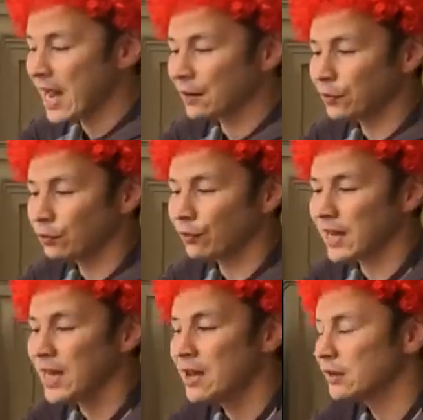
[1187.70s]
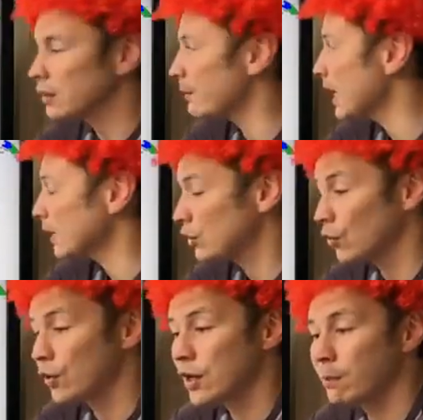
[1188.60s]
and 3 to make
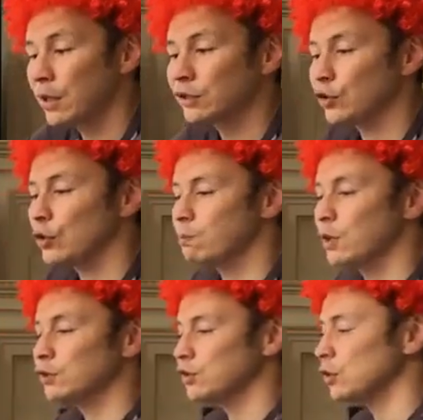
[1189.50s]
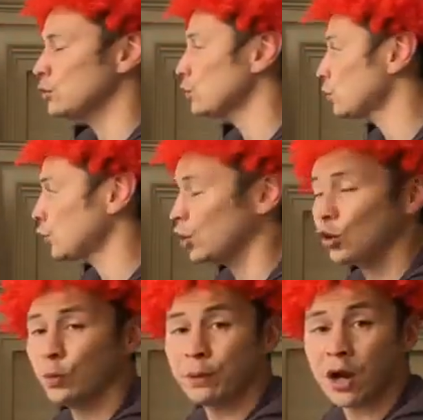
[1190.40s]
your number. So you must use
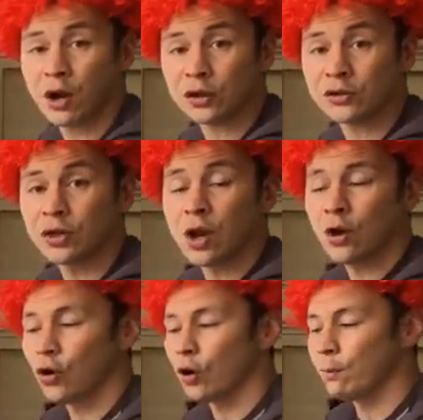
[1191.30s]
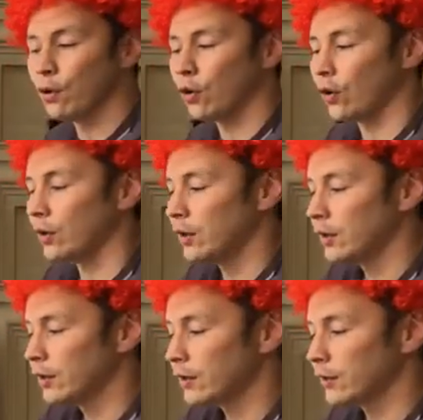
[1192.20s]
2 blocks or more.
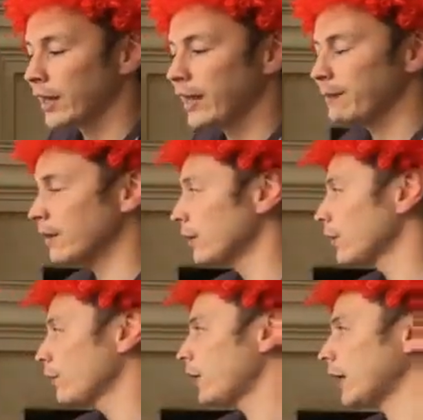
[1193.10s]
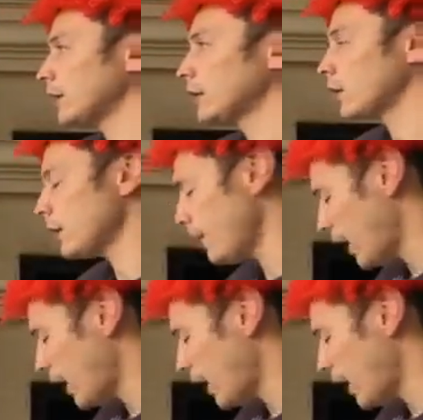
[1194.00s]
Okay? Right, on your